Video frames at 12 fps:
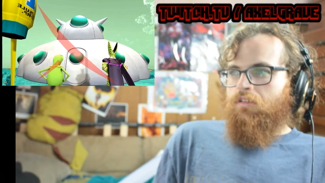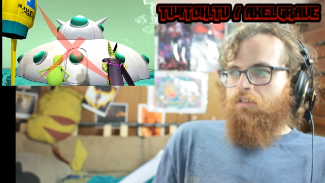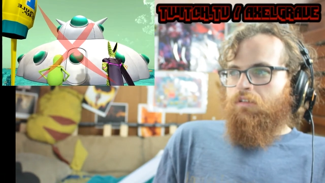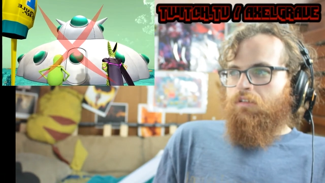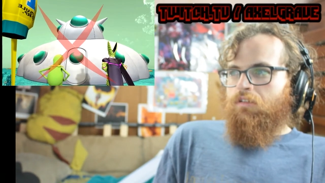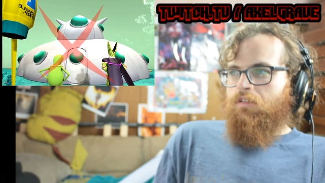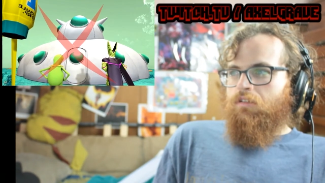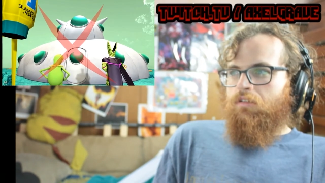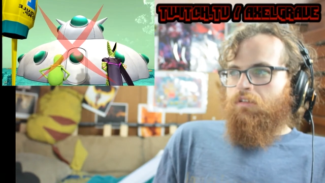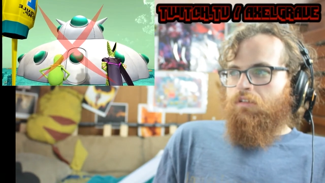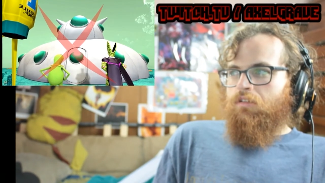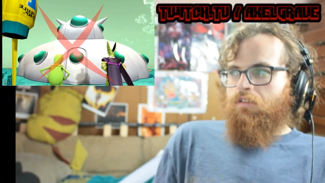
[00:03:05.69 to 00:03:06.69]

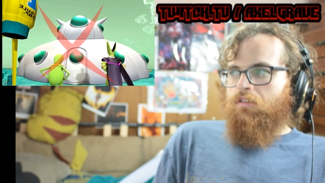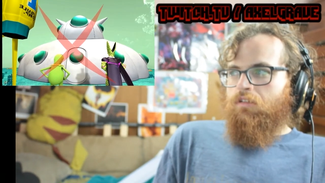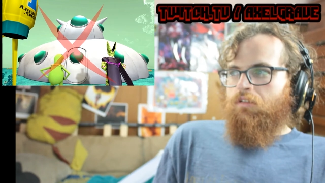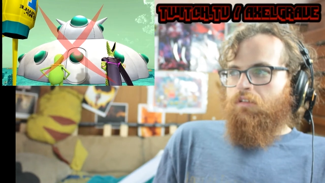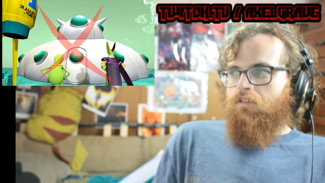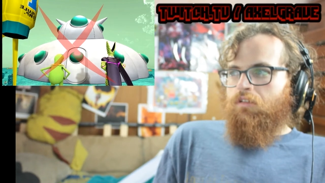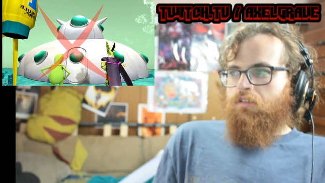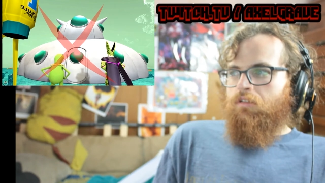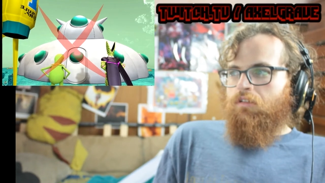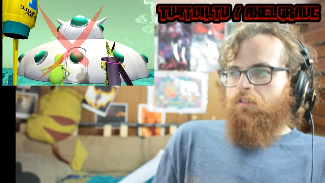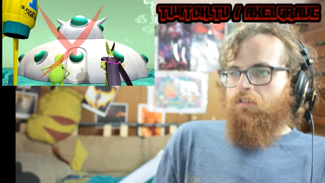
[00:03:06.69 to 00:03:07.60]
(silence)